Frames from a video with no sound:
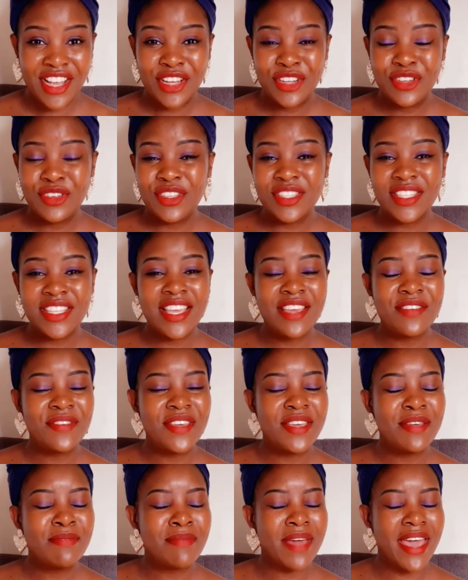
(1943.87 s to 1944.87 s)
Don't give
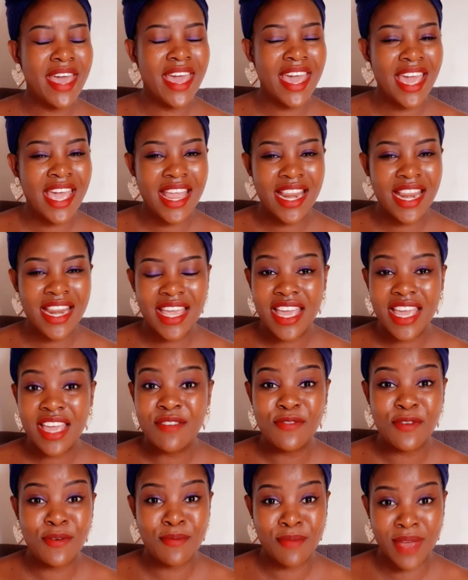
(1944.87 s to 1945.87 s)
him any
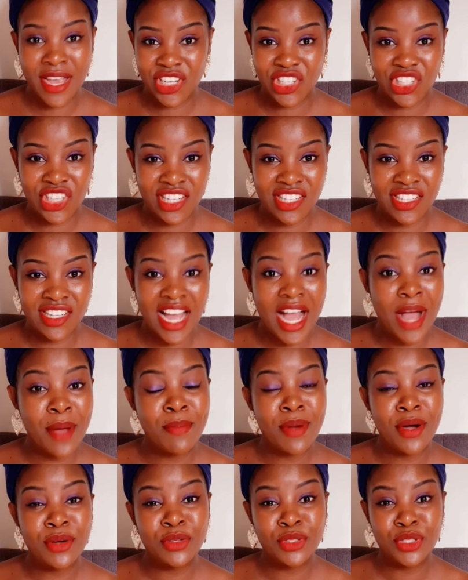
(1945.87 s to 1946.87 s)
information
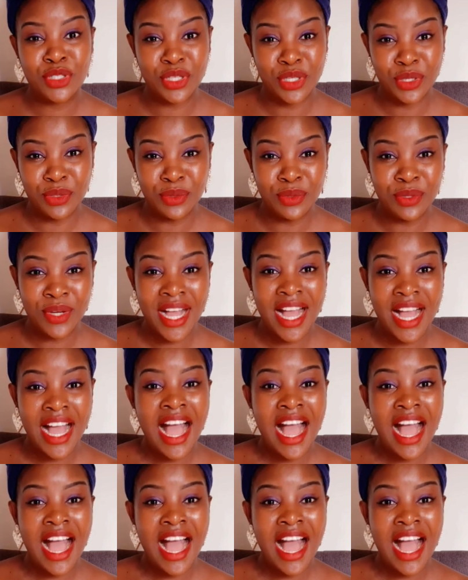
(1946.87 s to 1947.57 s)
about you.